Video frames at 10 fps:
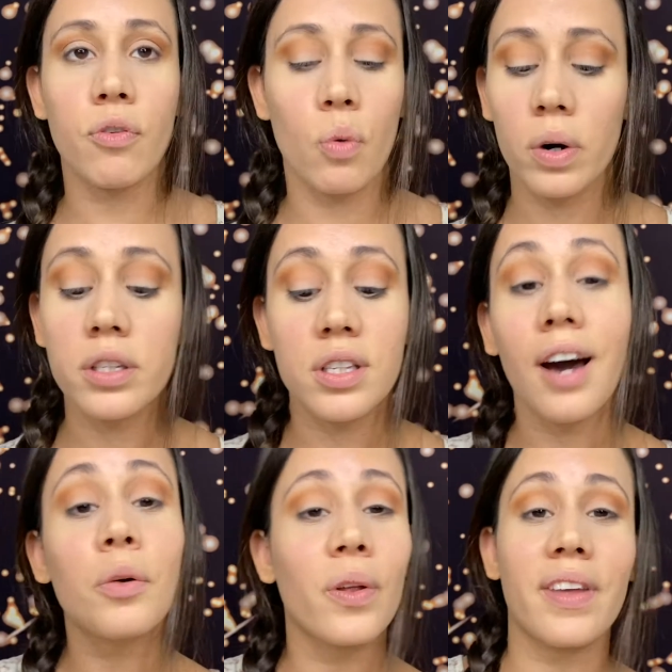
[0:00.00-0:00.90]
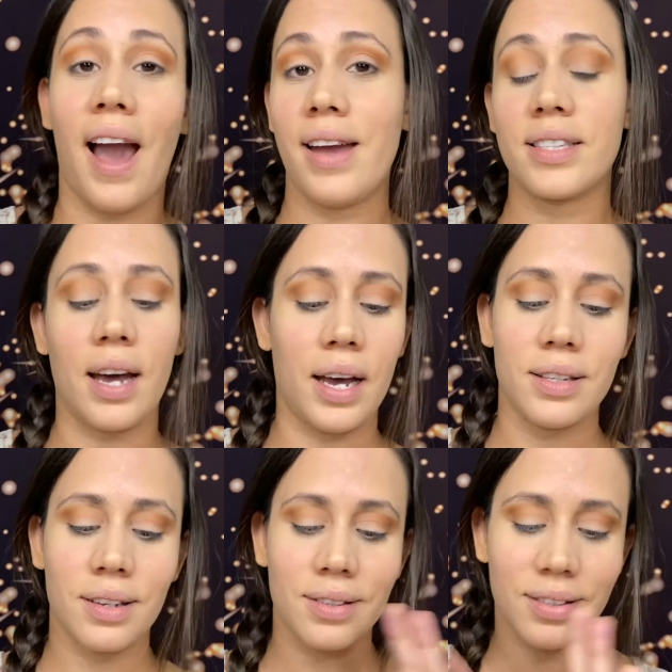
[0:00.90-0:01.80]
We're done with the eyes,
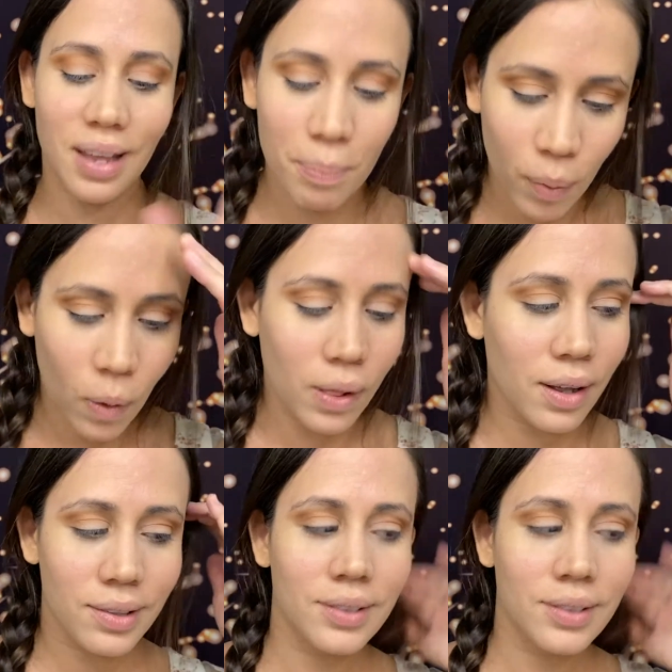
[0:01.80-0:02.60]
guys. Simple,